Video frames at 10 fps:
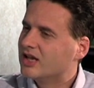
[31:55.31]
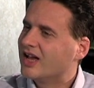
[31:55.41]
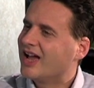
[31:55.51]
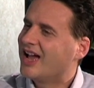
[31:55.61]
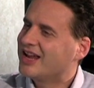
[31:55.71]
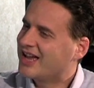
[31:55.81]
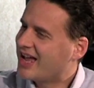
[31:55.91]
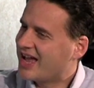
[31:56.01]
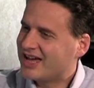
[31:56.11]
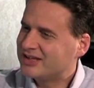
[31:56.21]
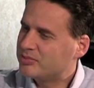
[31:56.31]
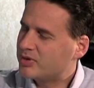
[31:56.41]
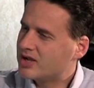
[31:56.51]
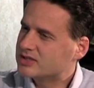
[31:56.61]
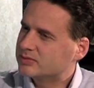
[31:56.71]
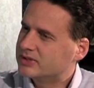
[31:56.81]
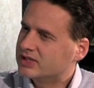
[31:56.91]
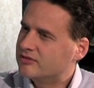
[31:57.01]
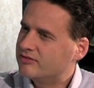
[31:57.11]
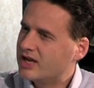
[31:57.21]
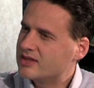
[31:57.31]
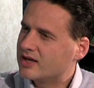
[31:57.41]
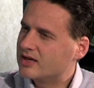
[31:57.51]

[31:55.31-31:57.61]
How do you possibly convey that?